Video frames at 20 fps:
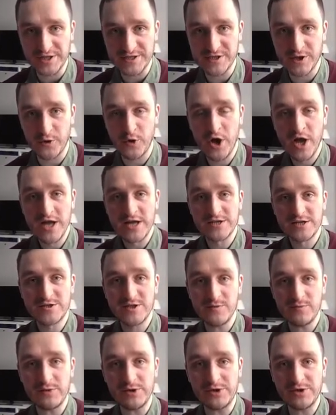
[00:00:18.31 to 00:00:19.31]
So
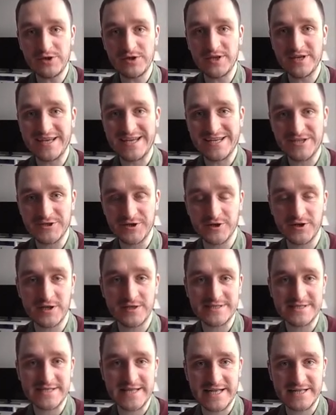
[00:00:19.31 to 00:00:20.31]
GPT in general
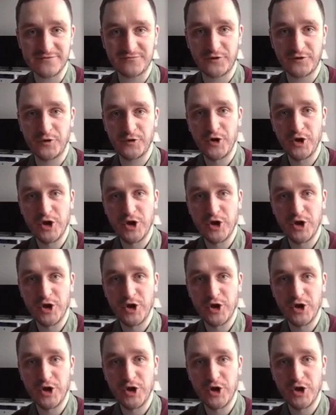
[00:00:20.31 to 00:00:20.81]
stands for